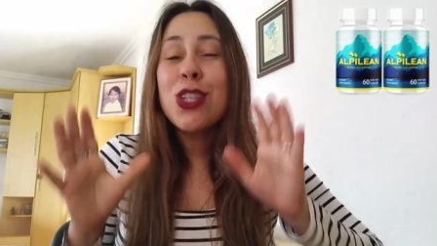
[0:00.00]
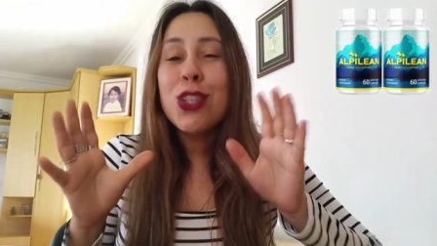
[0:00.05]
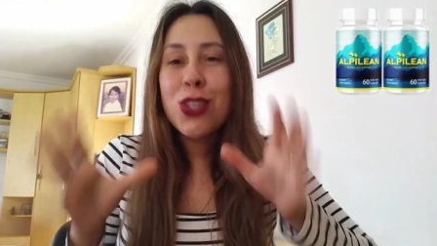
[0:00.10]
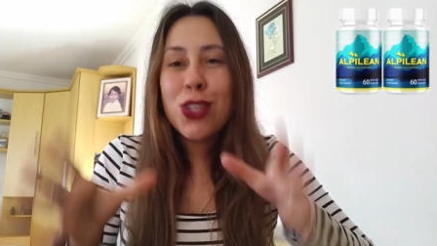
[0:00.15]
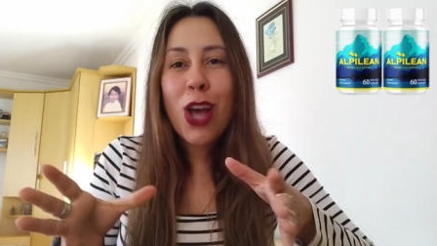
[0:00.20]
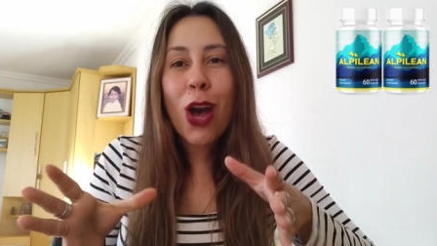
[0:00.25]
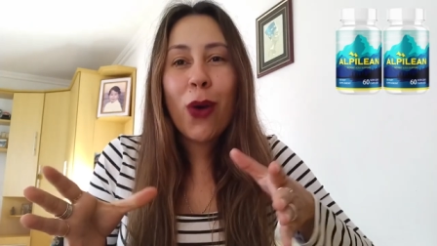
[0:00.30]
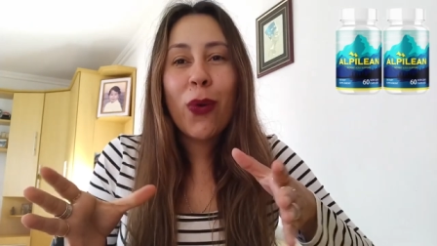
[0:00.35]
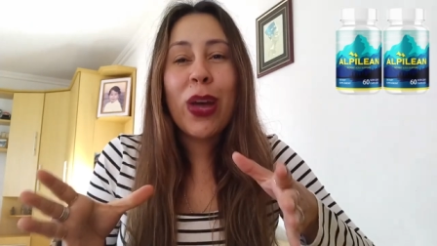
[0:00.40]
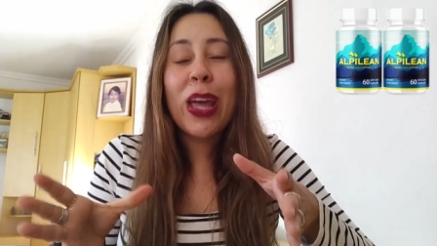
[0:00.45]

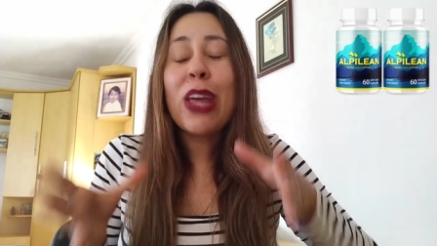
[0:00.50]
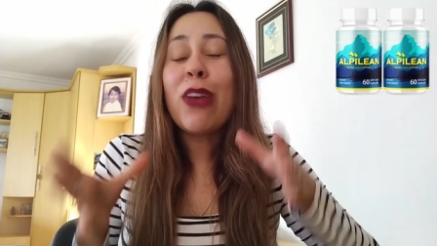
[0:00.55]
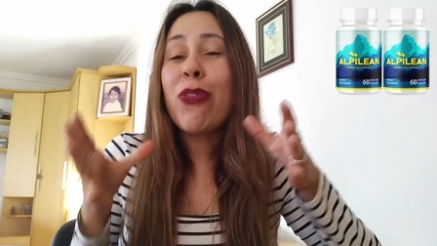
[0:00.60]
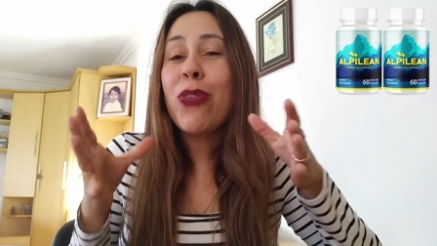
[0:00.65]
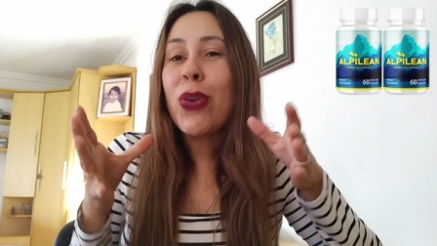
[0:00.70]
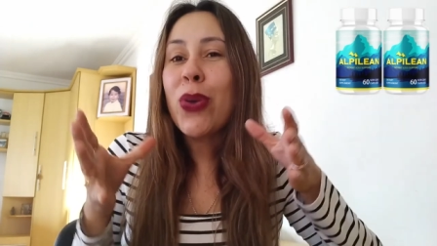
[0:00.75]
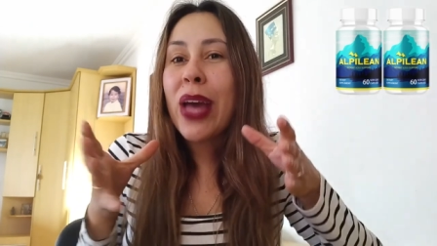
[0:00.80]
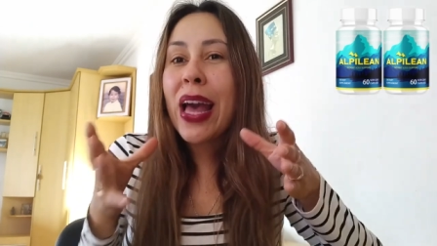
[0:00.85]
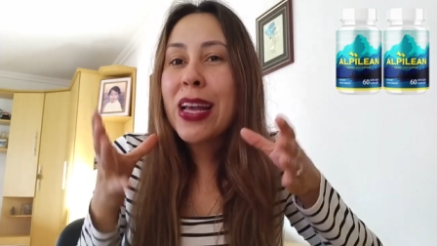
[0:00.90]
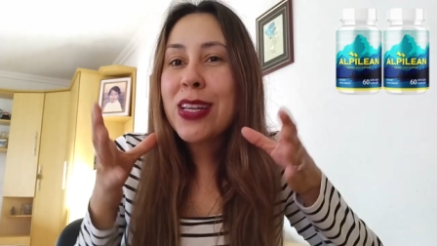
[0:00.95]
So,
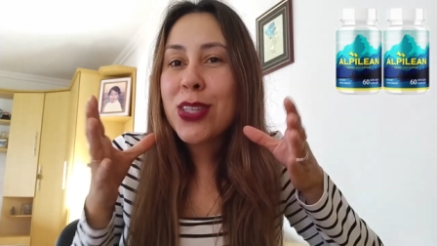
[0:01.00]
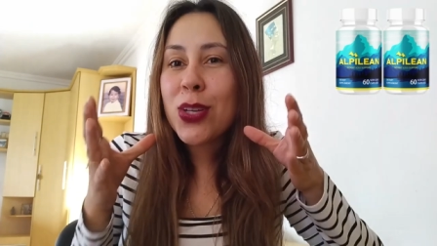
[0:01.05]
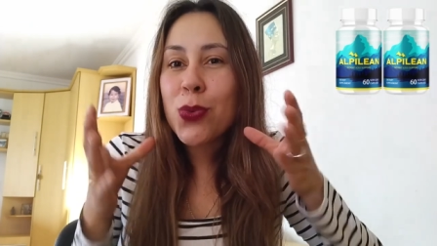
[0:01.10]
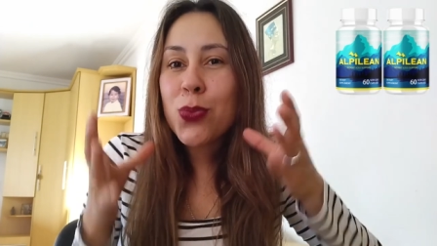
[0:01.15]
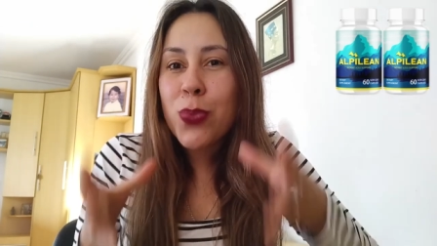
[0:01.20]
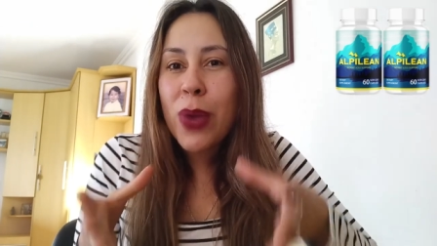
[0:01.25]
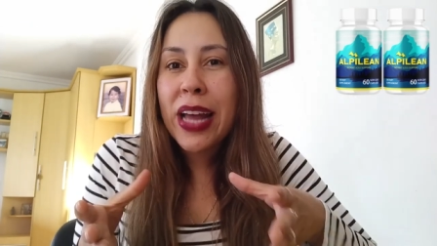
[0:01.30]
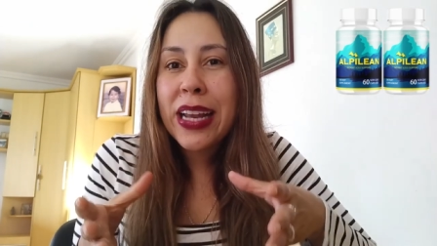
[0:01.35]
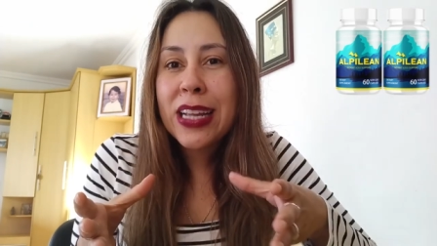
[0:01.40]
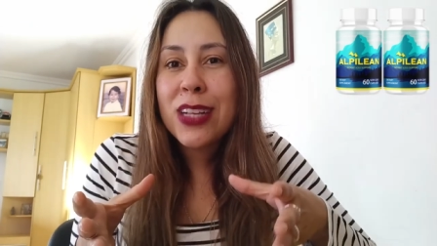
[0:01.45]
if you guys
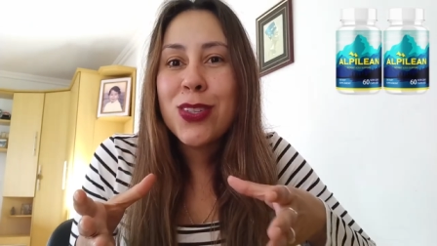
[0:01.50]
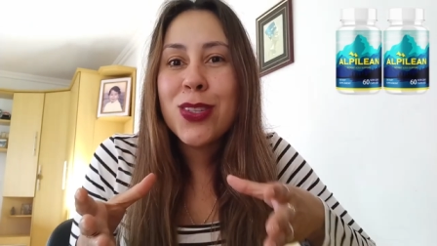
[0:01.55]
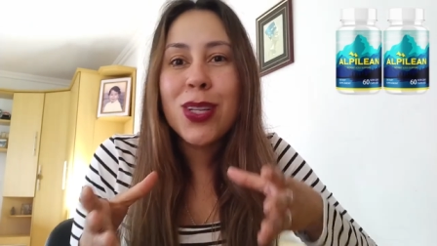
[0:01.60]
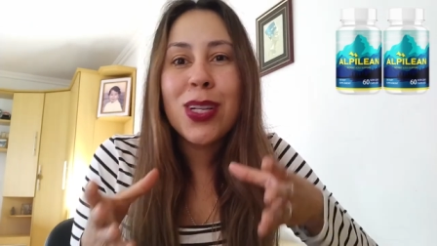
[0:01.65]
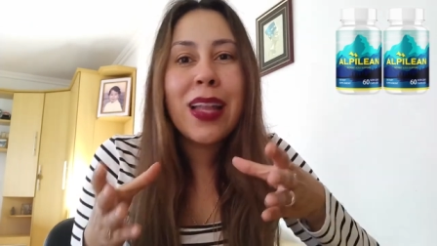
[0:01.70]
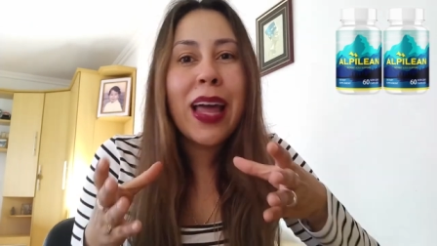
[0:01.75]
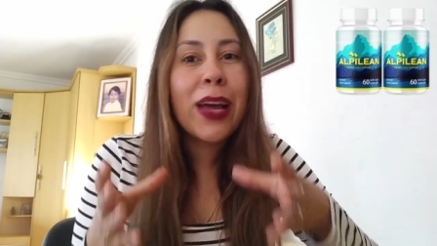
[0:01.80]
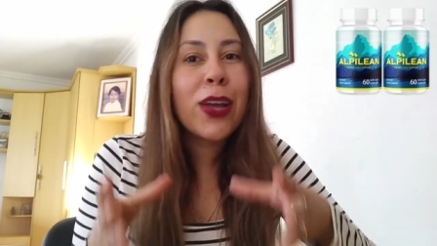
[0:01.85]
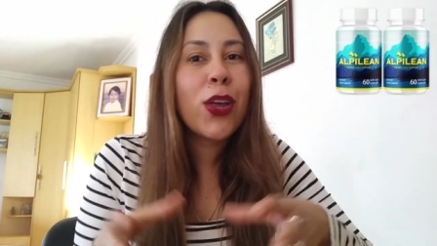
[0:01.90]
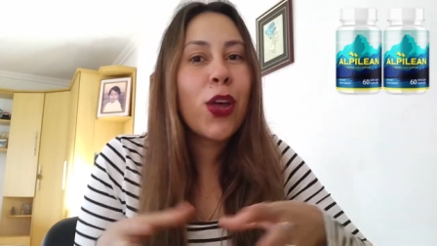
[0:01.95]
are ready
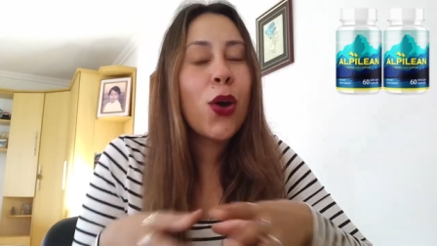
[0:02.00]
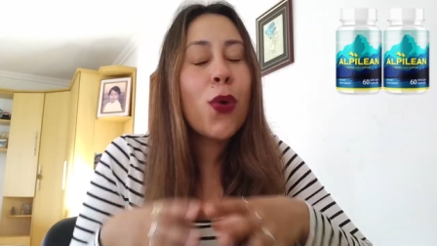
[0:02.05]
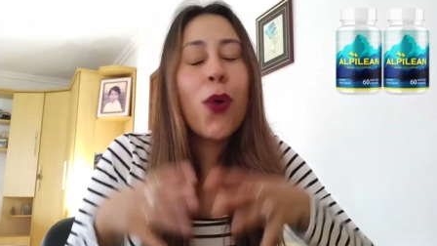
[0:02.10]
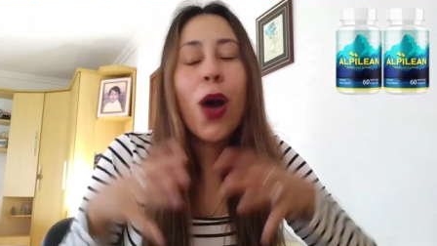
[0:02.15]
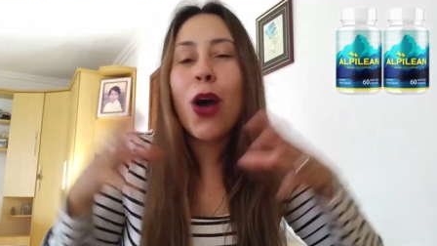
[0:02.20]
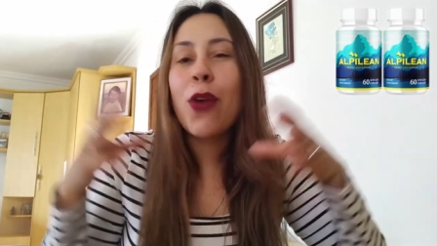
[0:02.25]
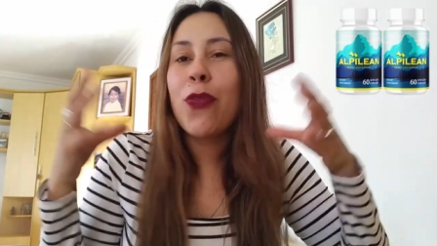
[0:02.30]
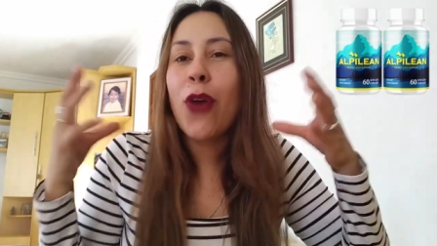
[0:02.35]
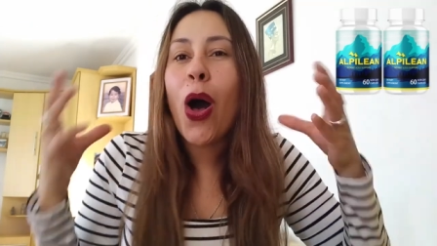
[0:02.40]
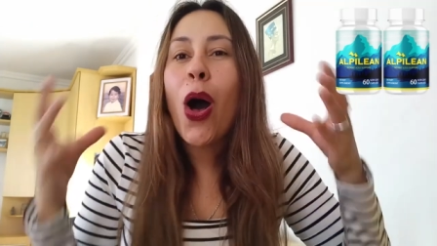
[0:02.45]
to let go
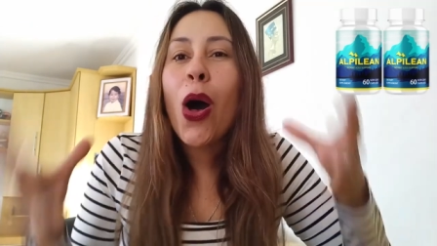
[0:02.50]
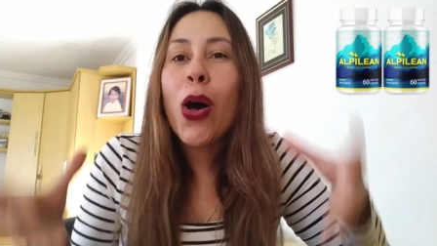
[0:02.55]
of